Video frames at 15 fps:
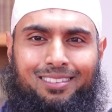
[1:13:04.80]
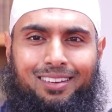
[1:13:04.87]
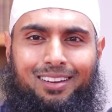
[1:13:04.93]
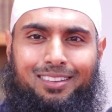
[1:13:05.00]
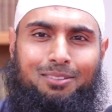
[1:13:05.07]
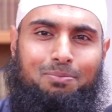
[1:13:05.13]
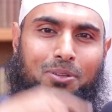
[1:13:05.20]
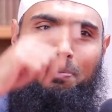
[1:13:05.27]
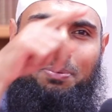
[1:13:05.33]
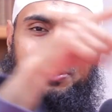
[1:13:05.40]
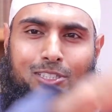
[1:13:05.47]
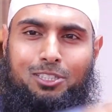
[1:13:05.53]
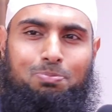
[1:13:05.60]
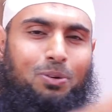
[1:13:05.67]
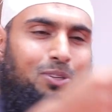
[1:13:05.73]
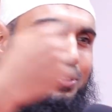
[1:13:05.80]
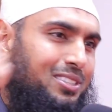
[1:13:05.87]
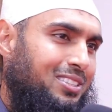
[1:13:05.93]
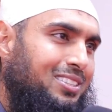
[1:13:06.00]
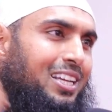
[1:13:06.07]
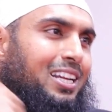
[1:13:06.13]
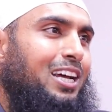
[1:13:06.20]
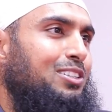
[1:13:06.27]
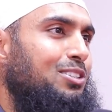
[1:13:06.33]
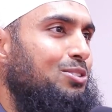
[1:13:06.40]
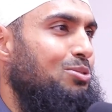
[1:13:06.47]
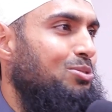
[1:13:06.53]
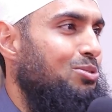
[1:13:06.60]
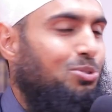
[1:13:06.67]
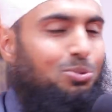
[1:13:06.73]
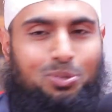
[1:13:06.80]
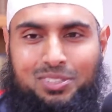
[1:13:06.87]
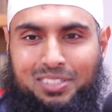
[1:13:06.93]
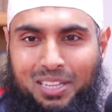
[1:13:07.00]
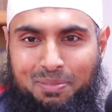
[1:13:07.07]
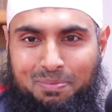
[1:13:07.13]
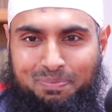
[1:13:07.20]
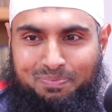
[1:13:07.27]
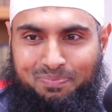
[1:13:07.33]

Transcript: are the people's responses and attitudes towards them.